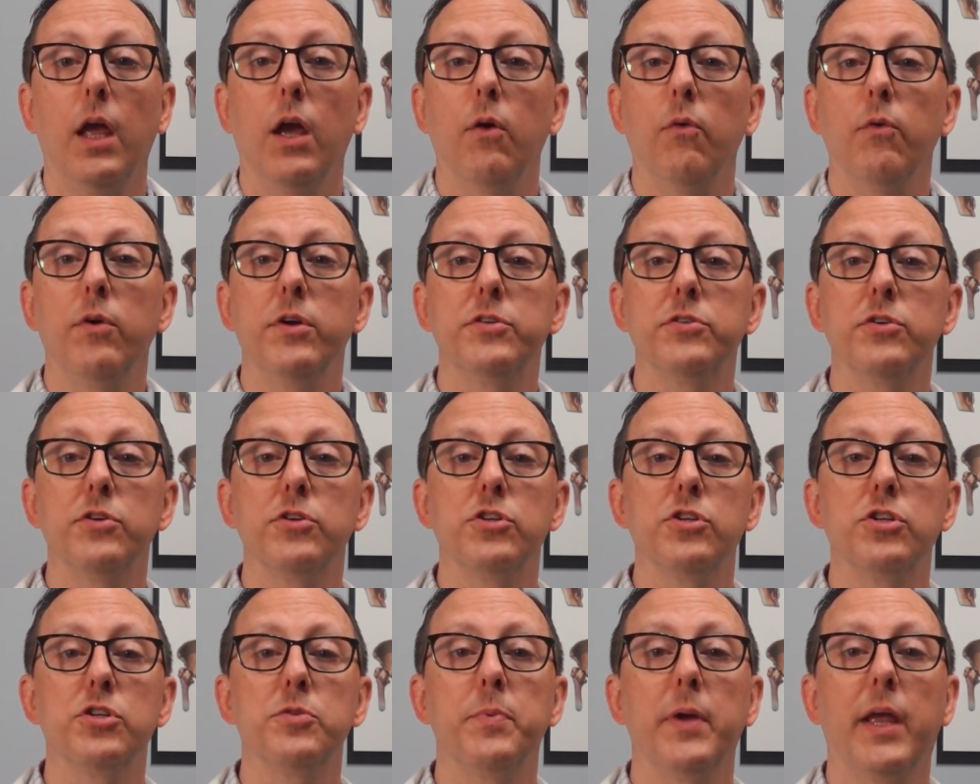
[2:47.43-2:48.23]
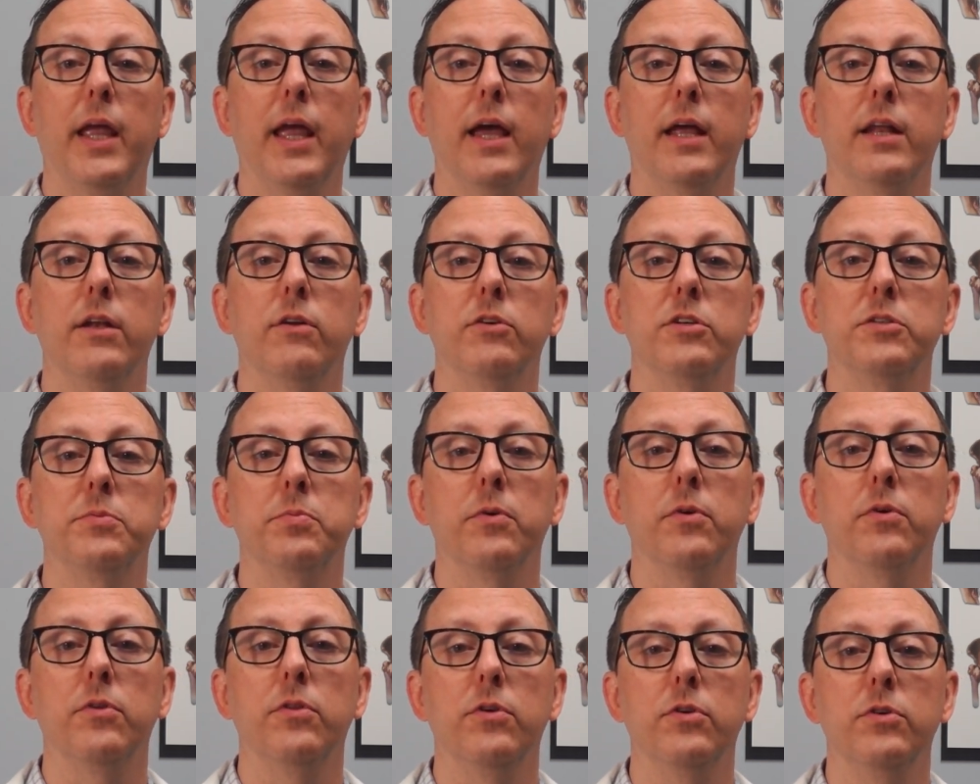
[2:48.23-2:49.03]
Researchers began to
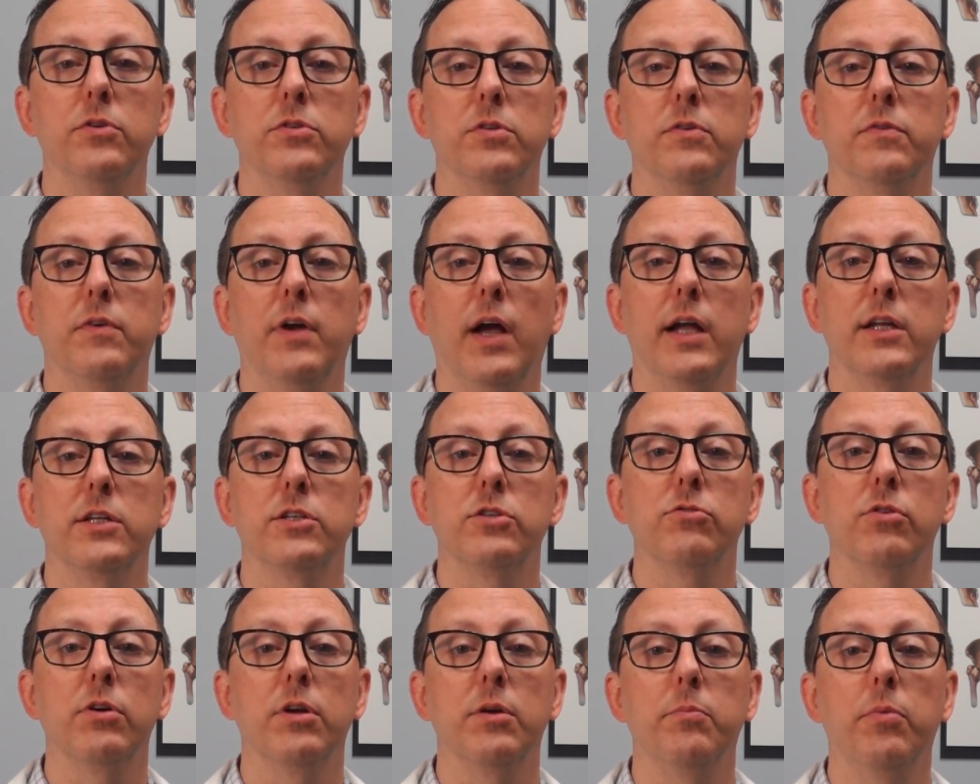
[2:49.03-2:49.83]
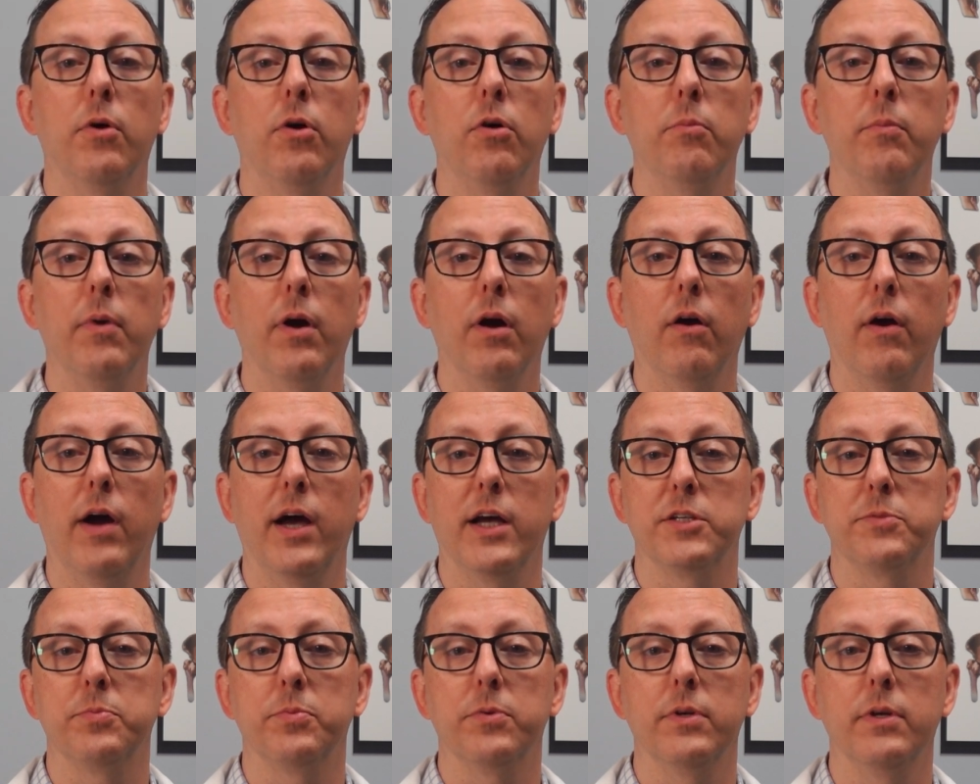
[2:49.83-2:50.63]
explore the use of concentrated bone marrow
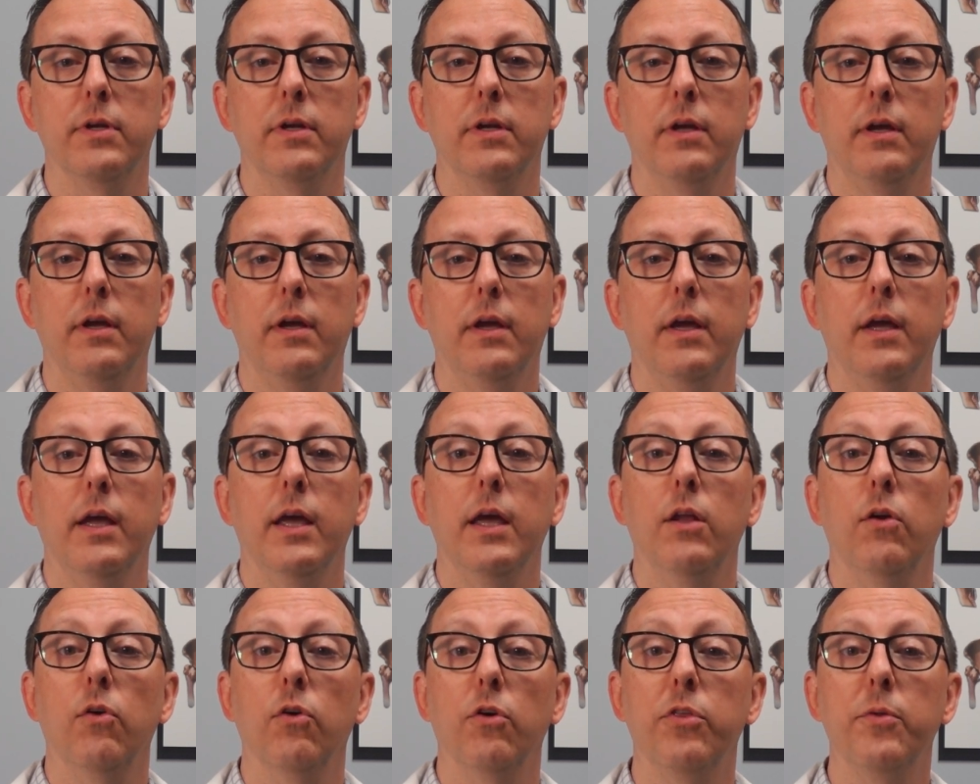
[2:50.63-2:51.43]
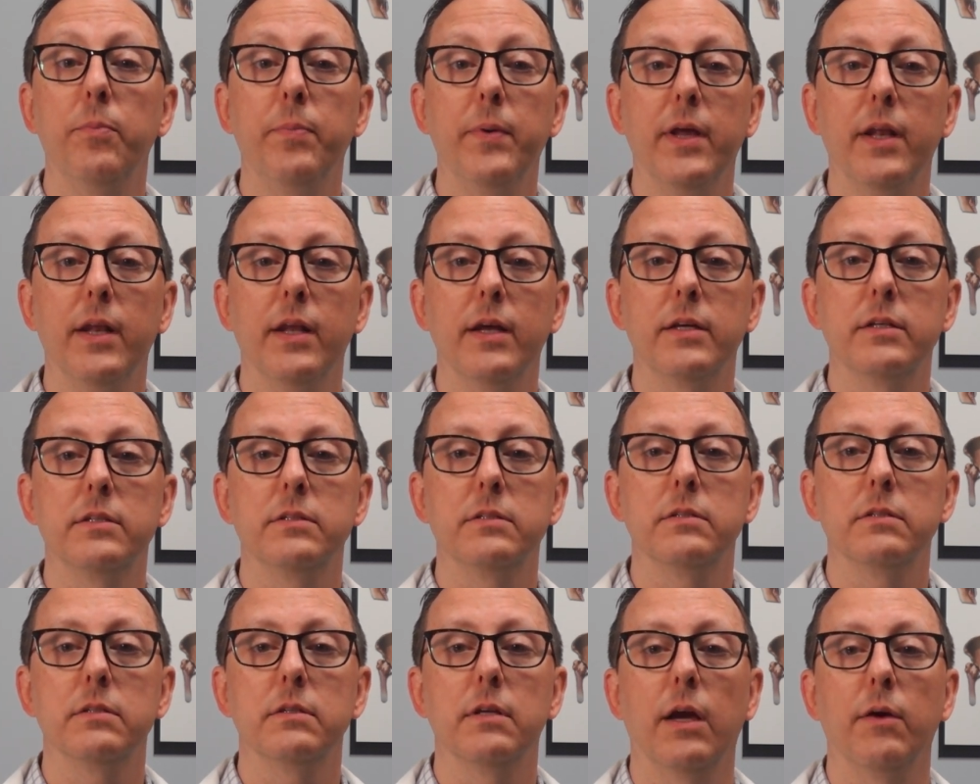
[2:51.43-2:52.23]
aspirate in
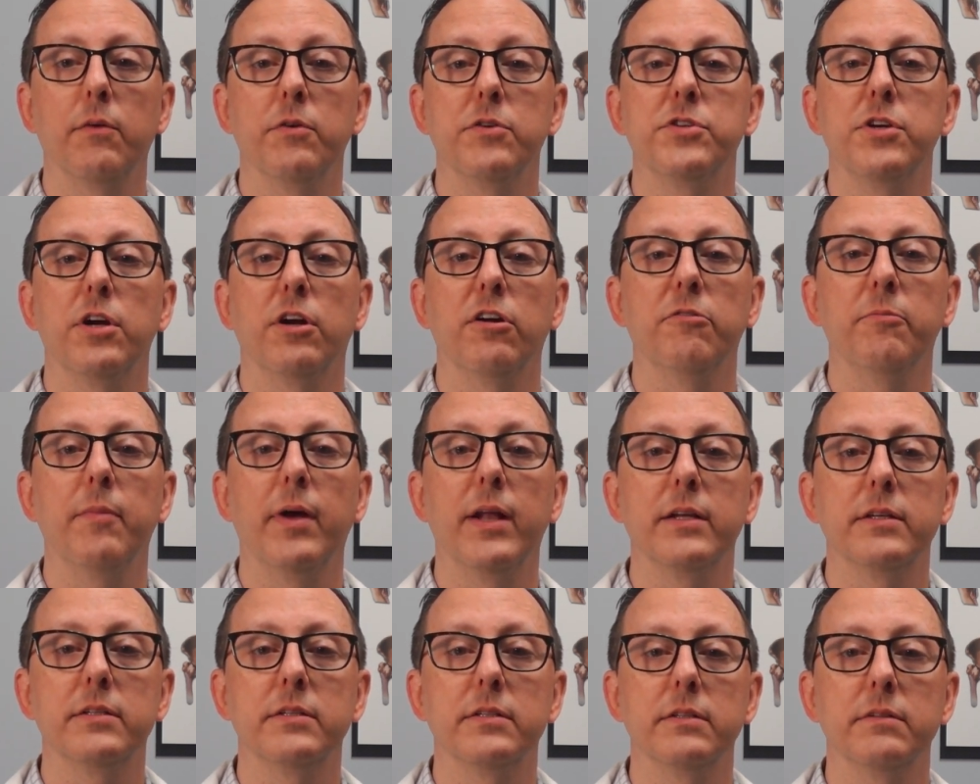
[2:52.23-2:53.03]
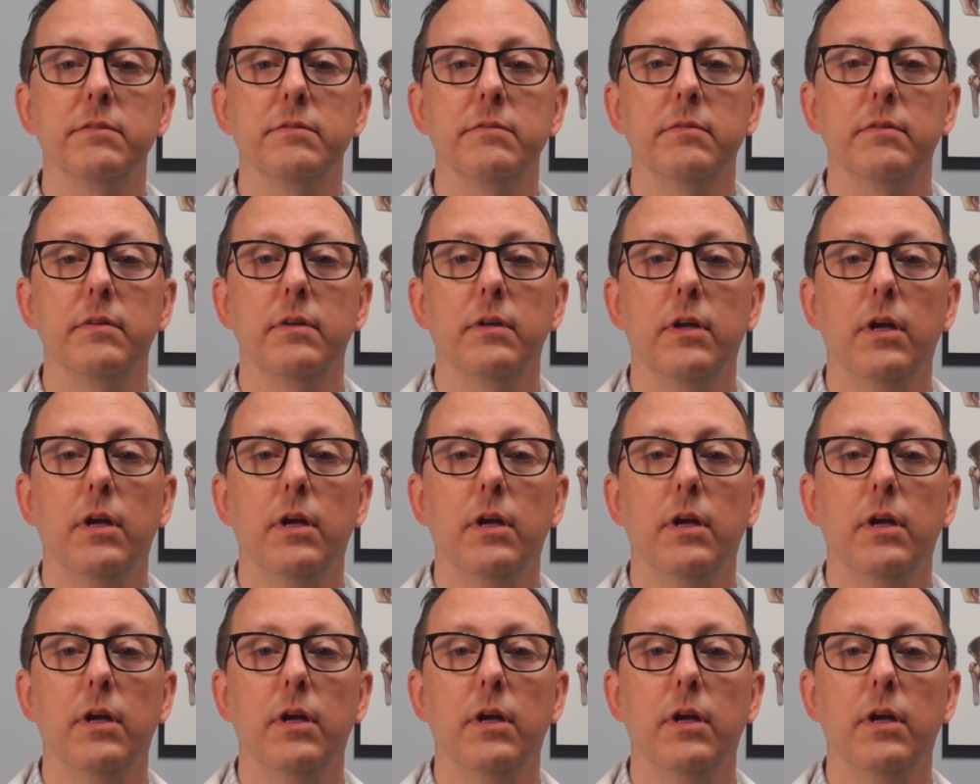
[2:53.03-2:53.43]
orthopedics and regenerative medicine,